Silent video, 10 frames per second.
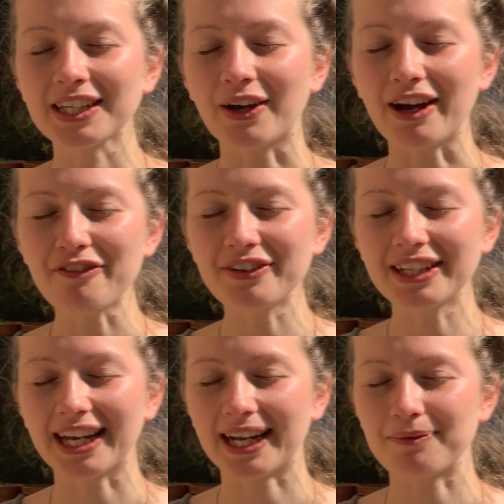I feel
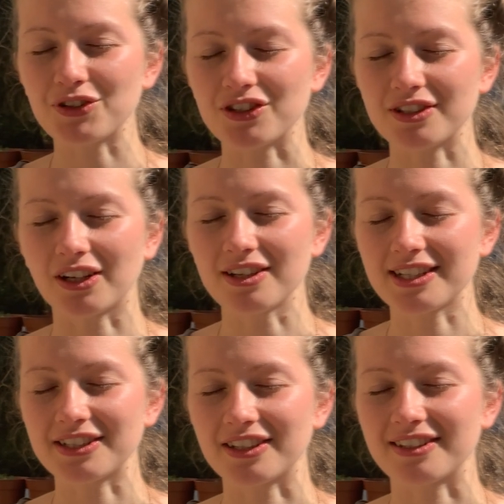like I'm just
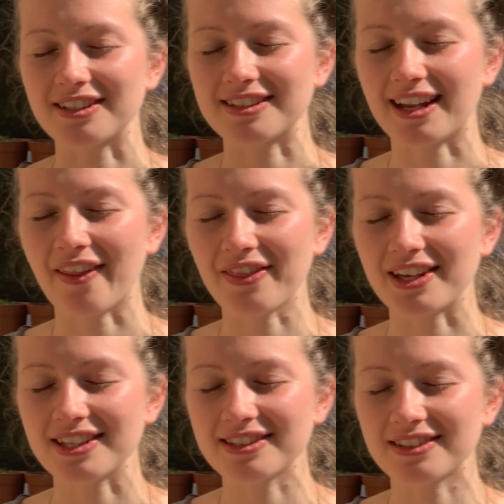starting to understand
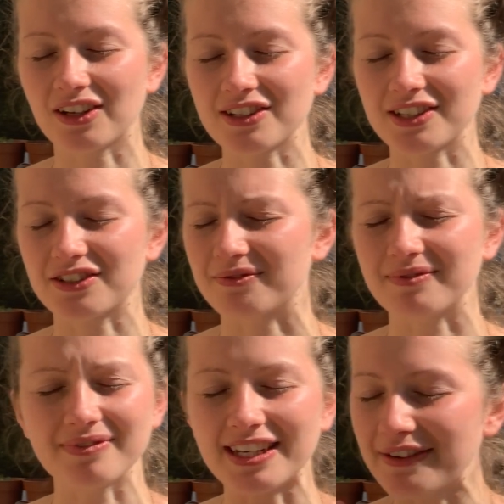this, starting to
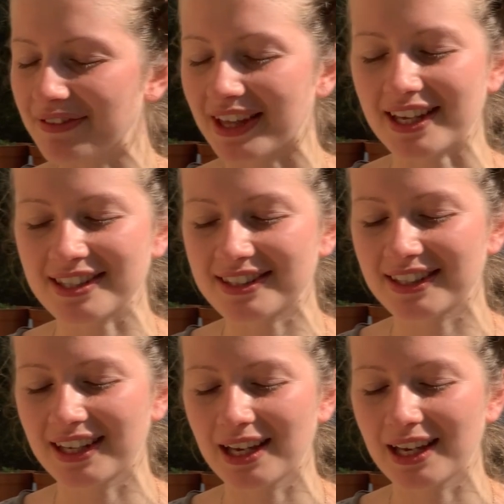live this,